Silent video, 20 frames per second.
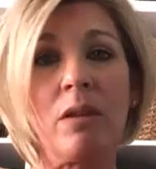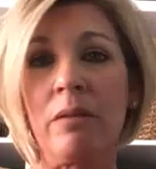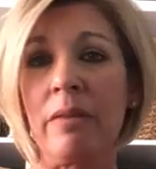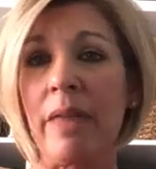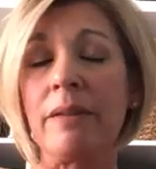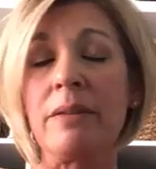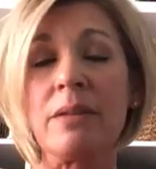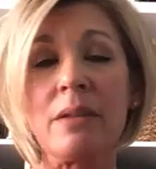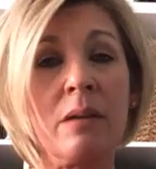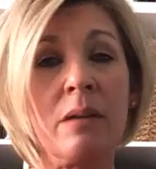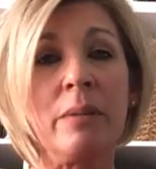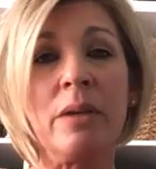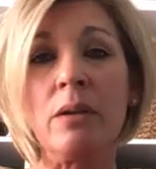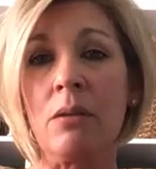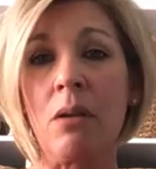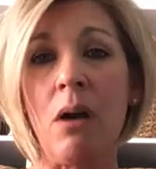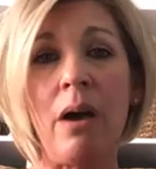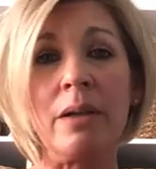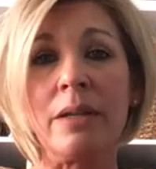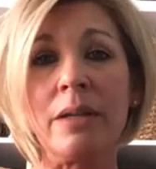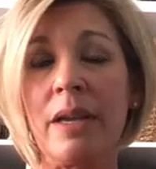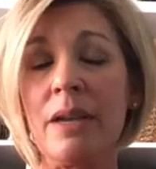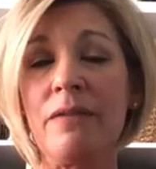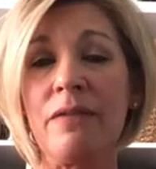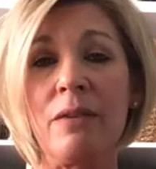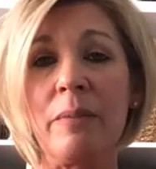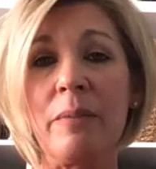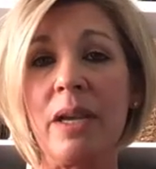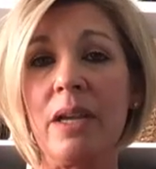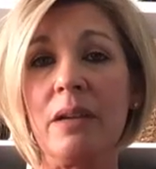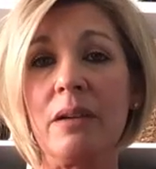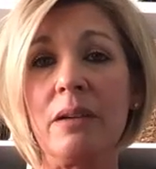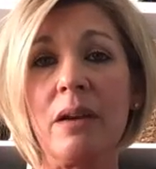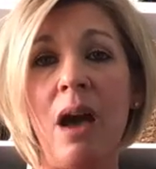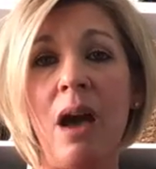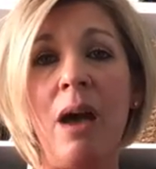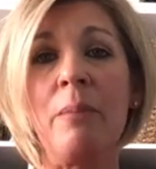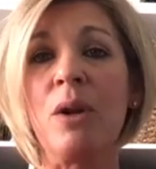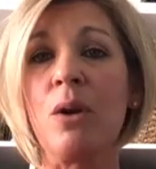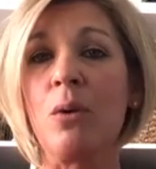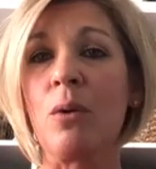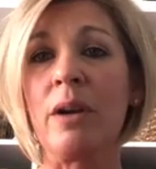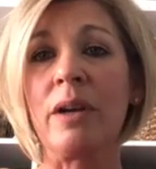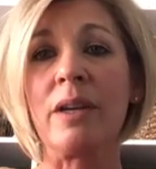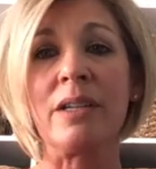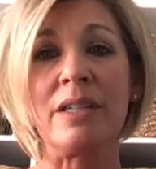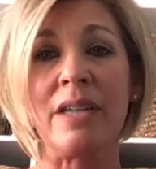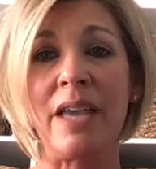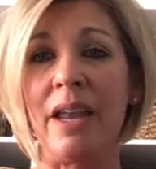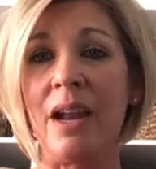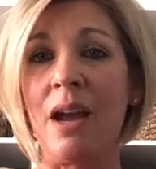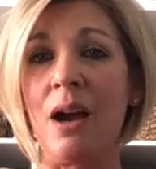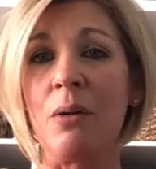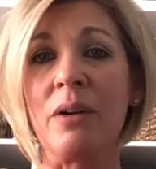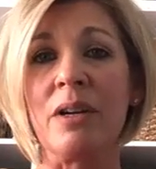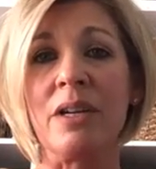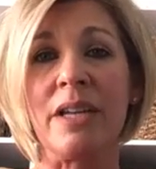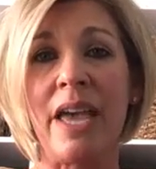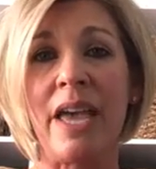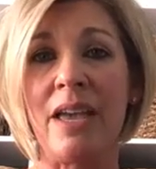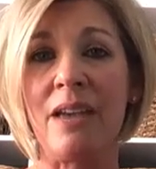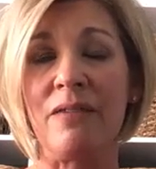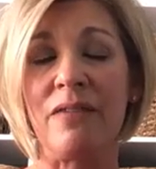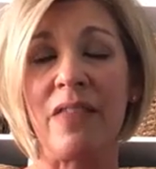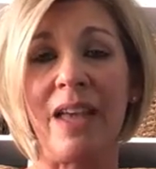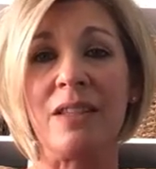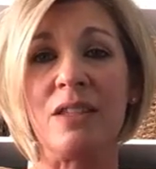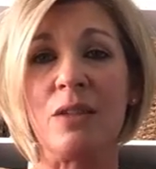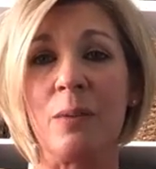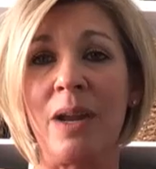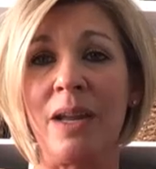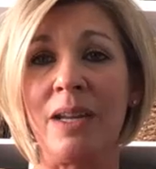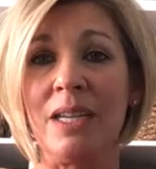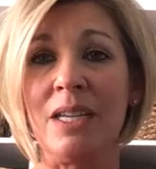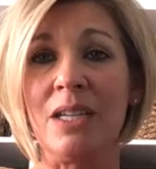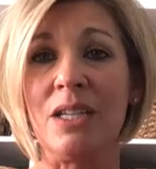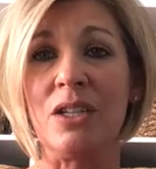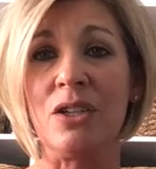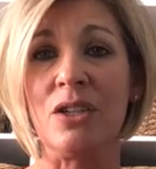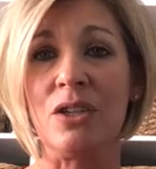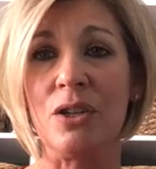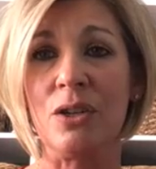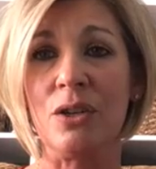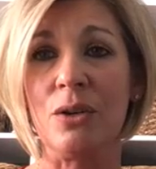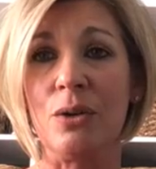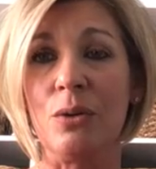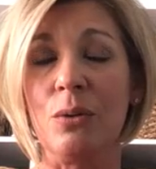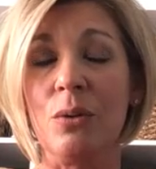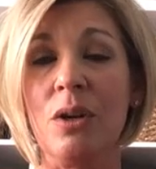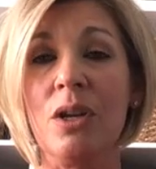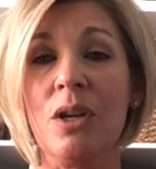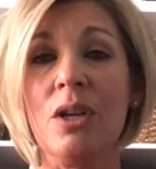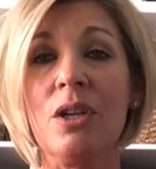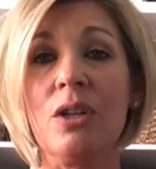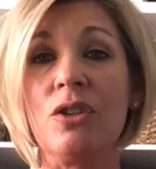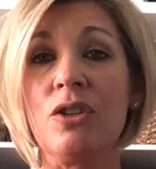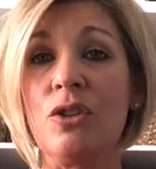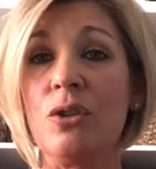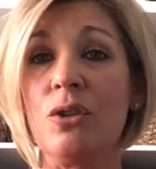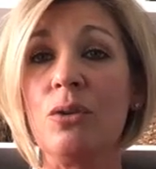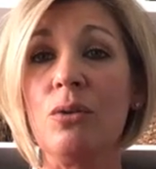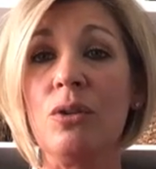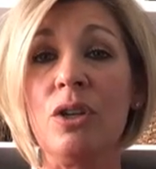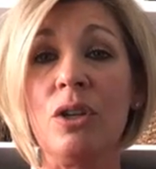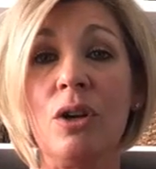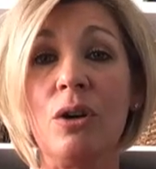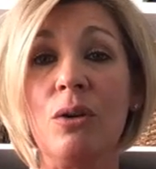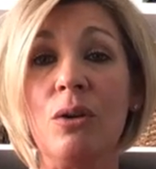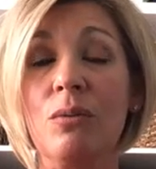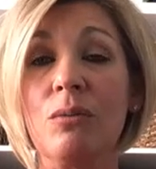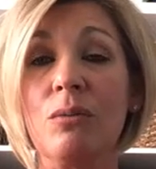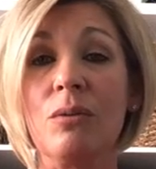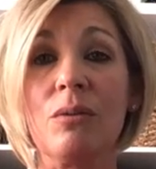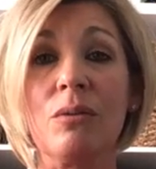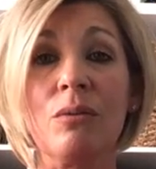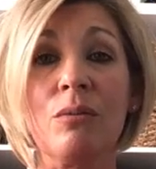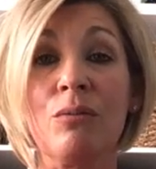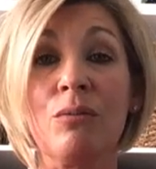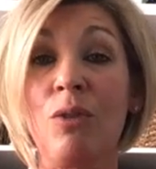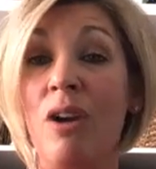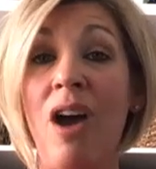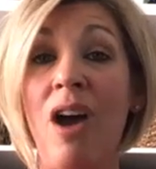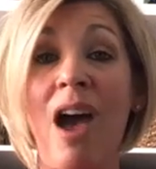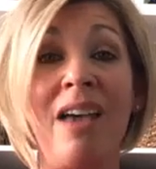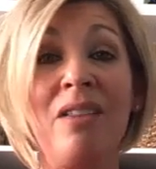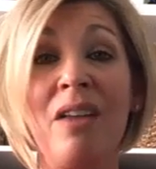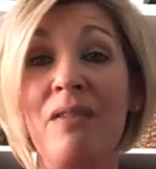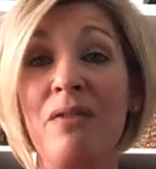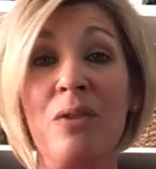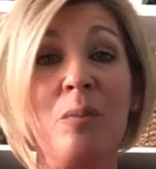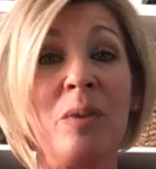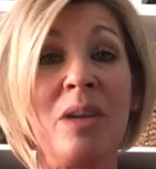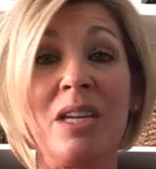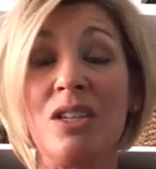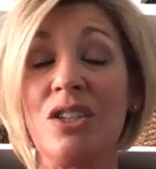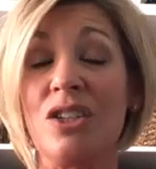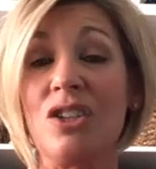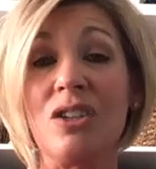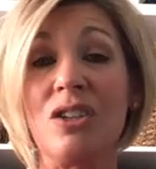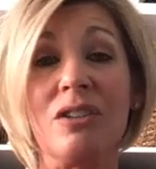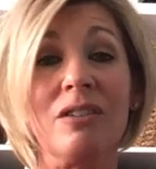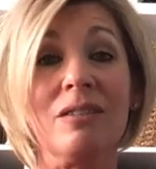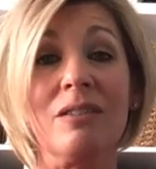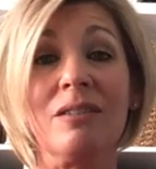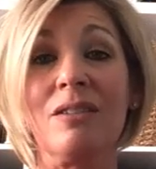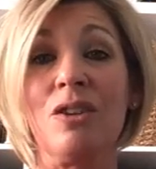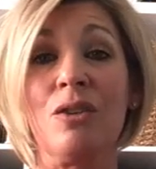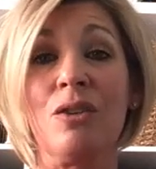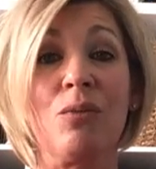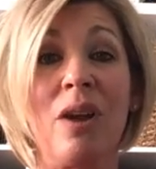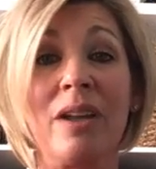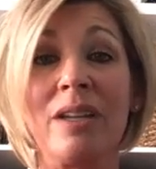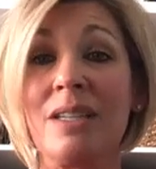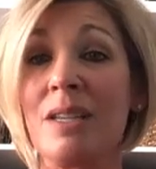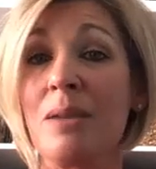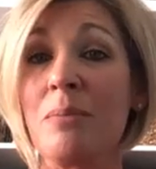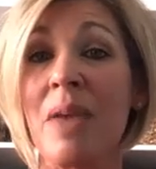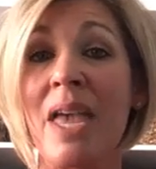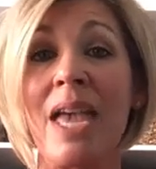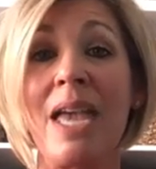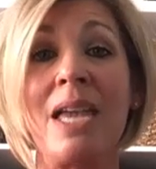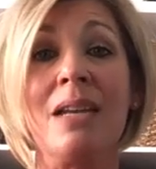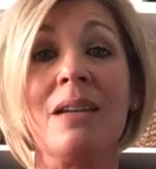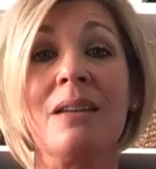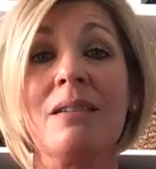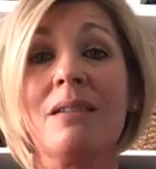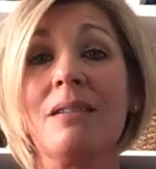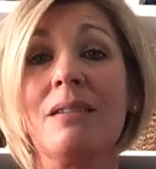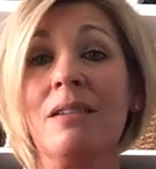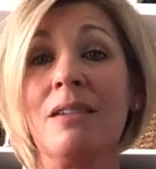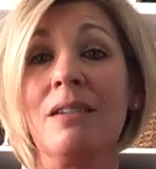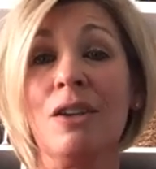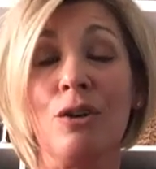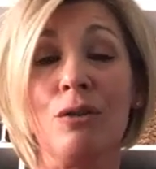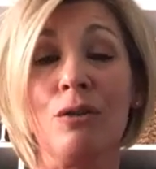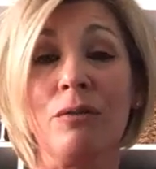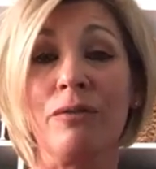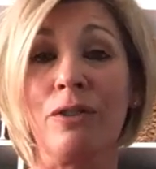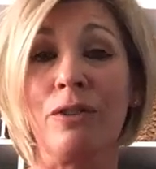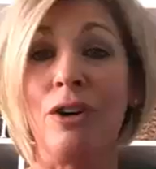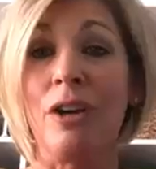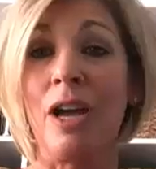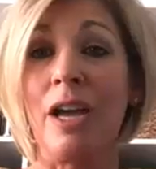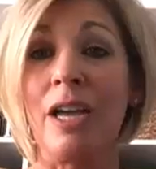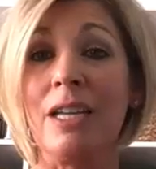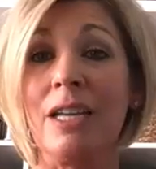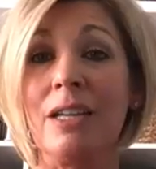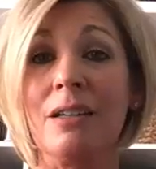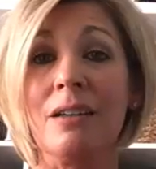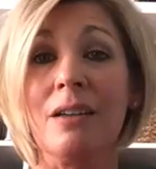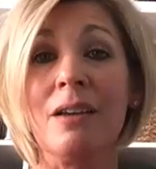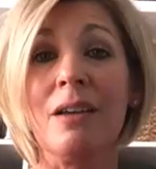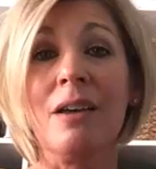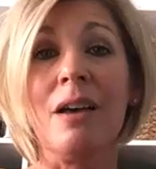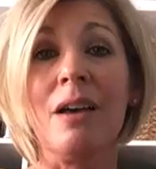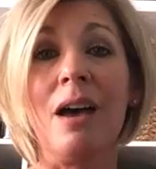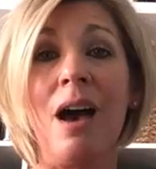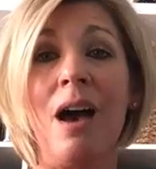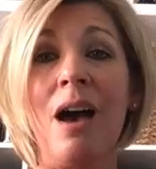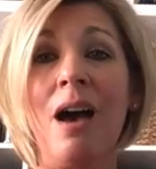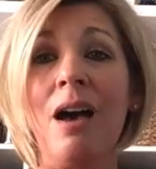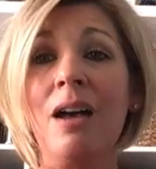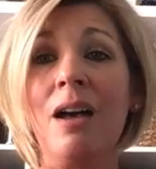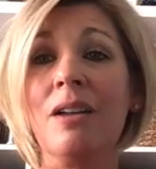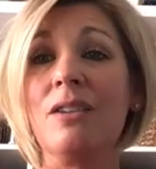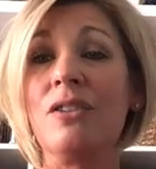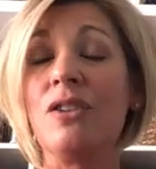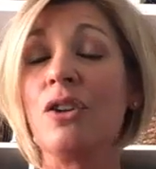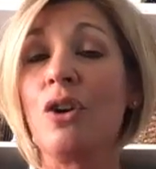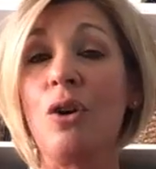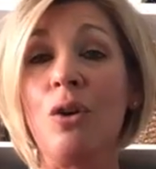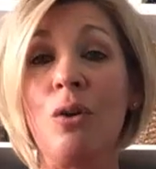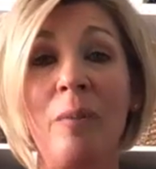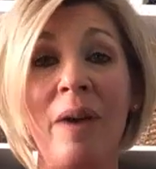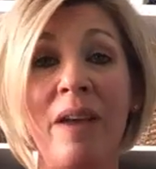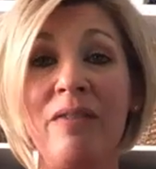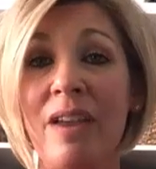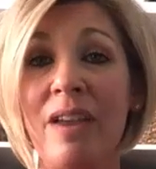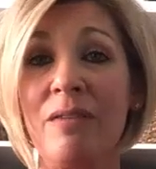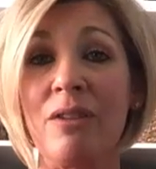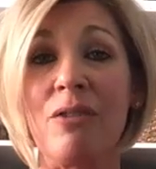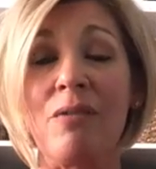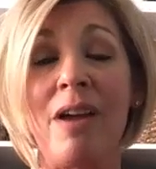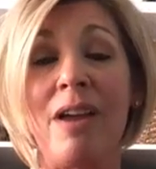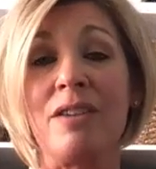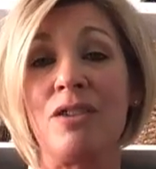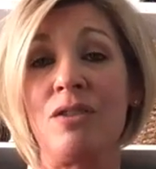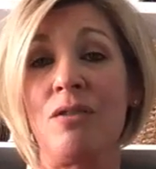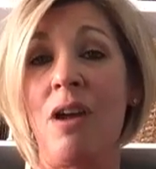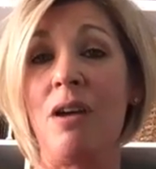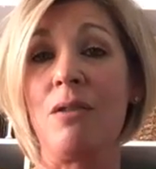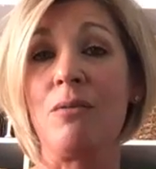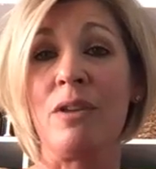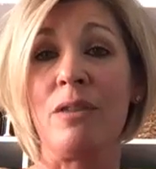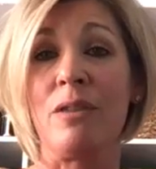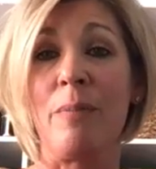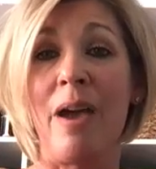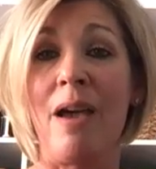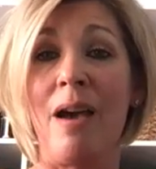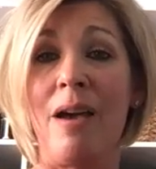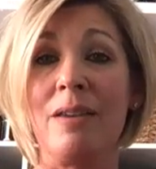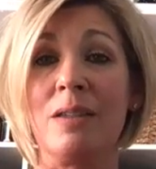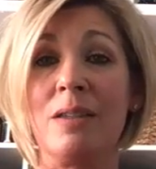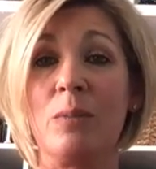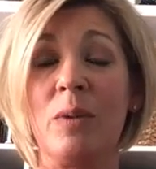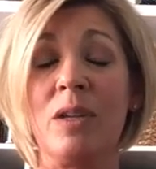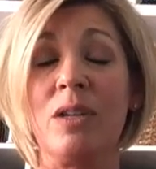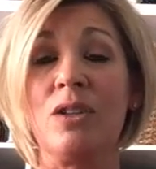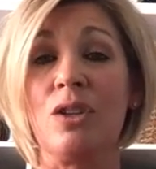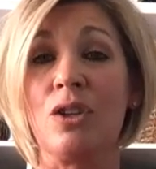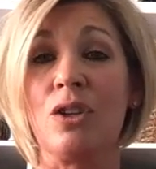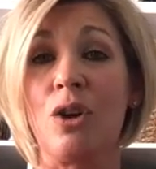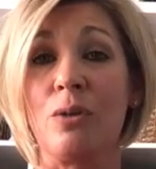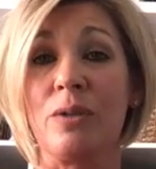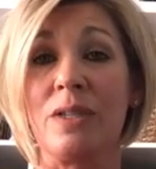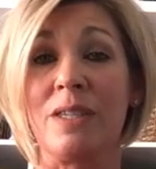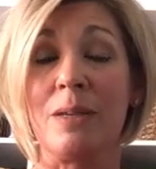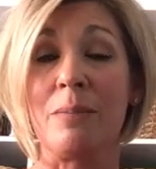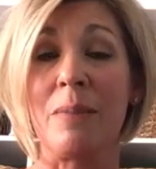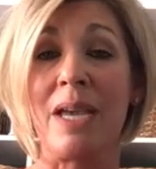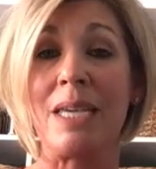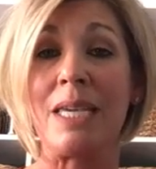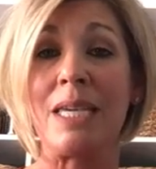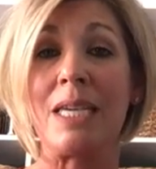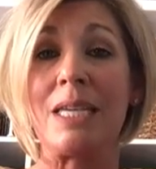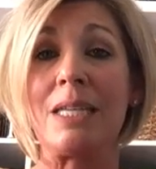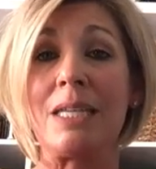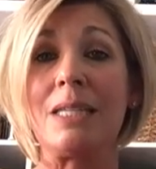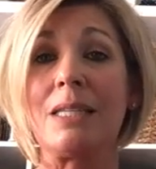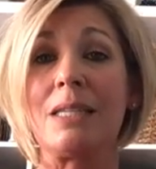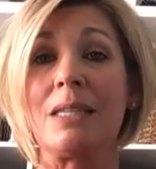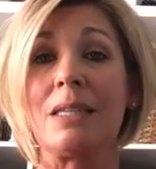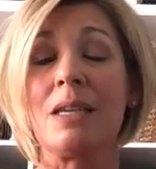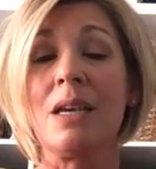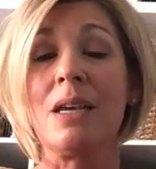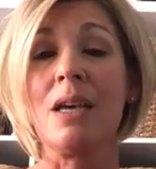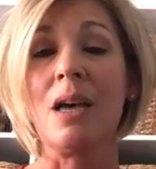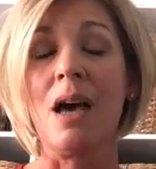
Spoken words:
that's going to be a long day for me. I'm going to work a 10-hour day if that's what I need to do to, run. I love the beach, to run to Maine, for a night, to go to my favorite restaurant with my husband, to go see my kids.